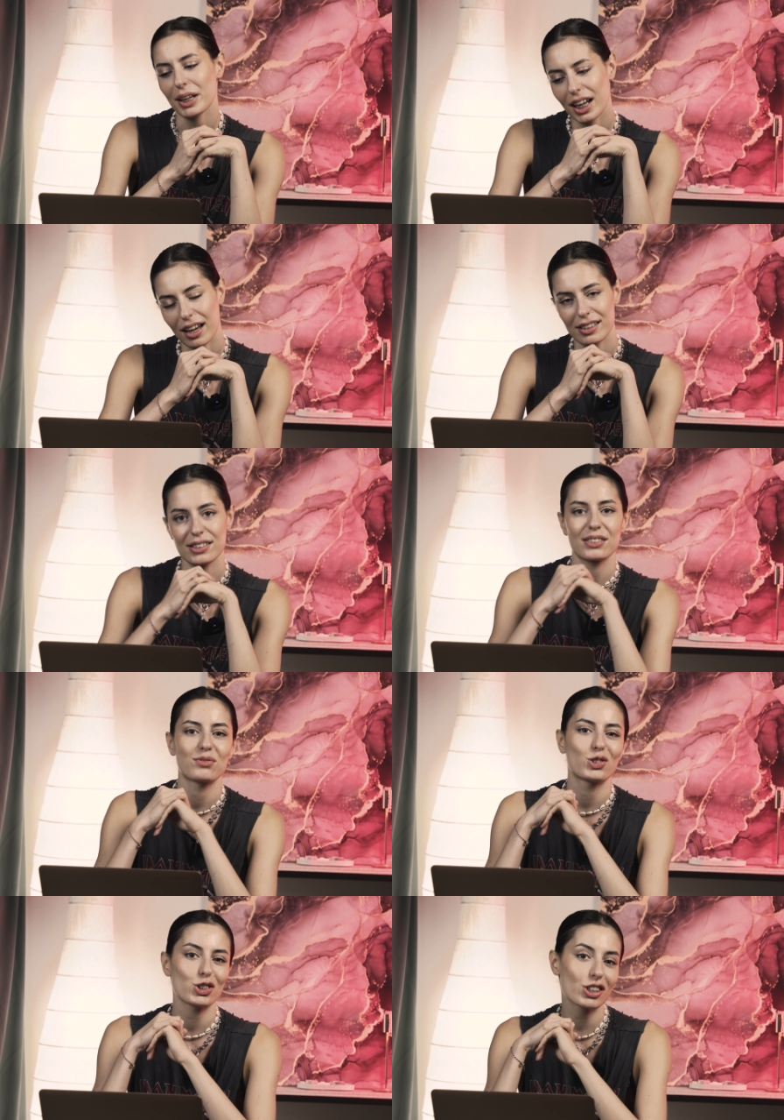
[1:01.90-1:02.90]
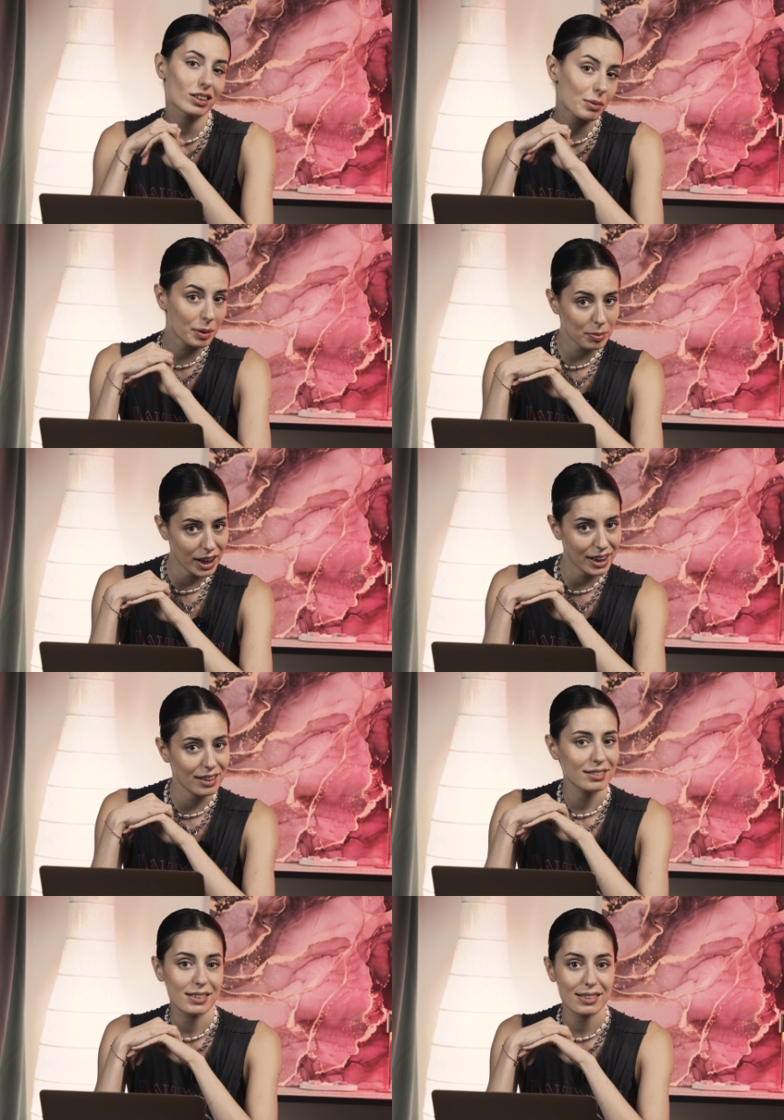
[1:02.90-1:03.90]
But guys, just a little bit
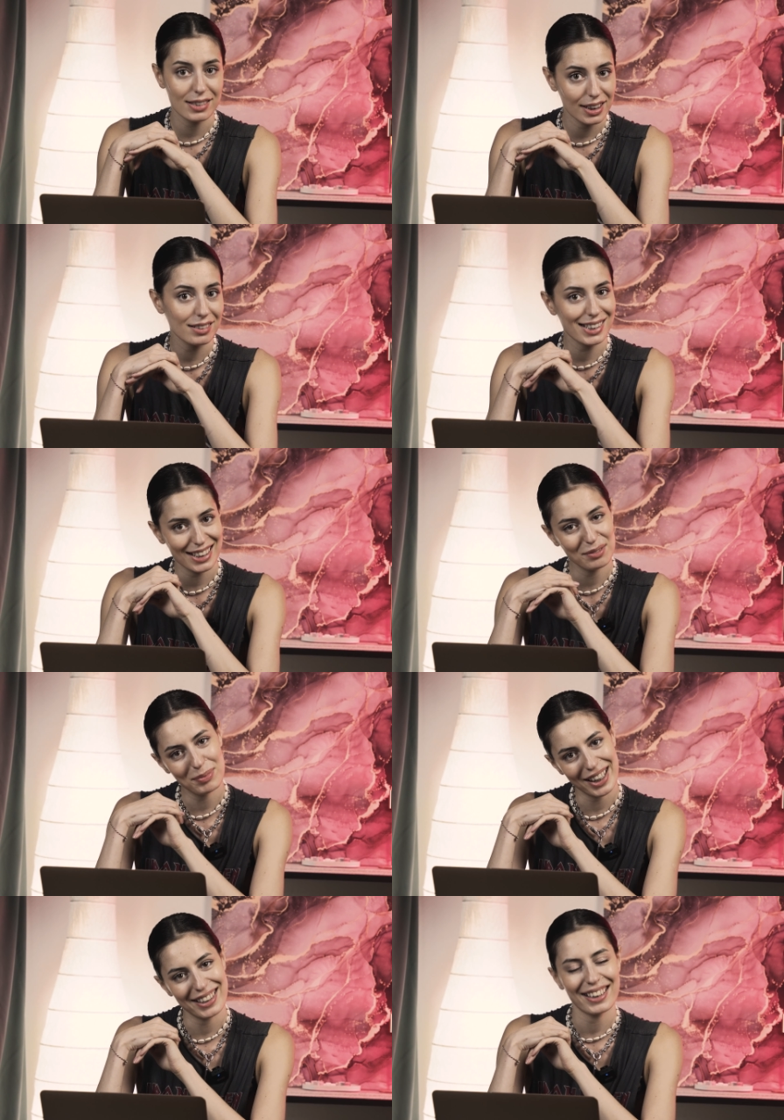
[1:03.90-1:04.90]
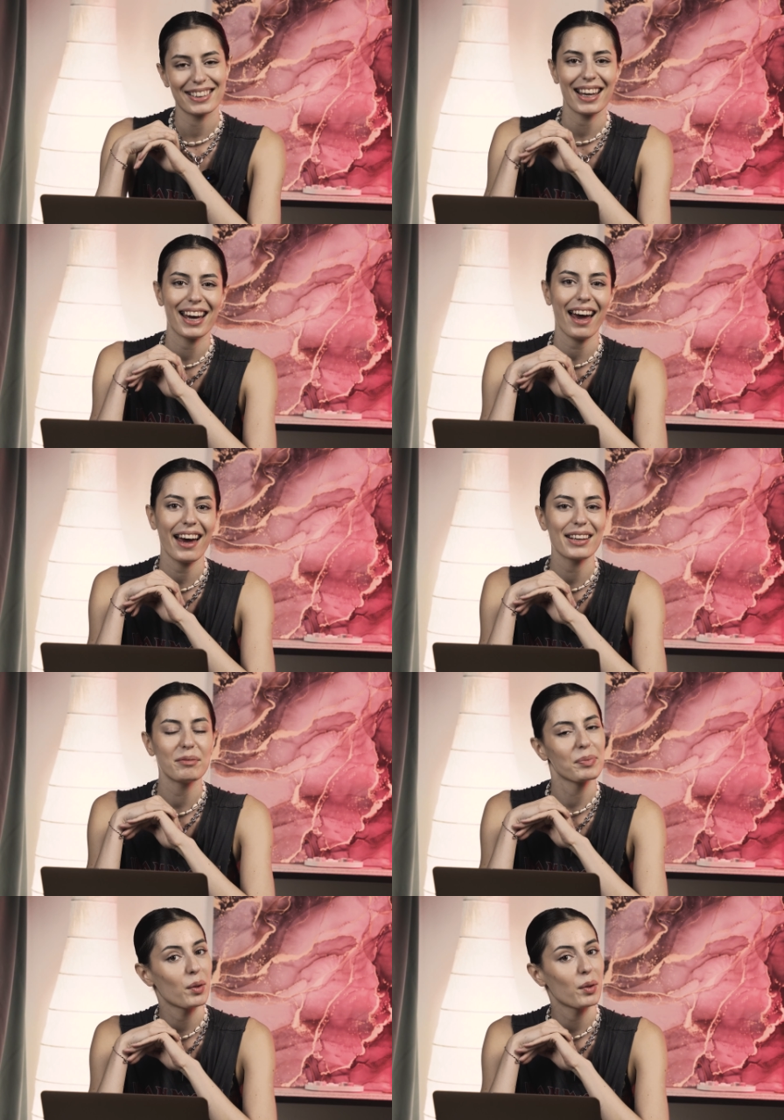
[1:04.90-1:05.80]
playing, still, still playing, and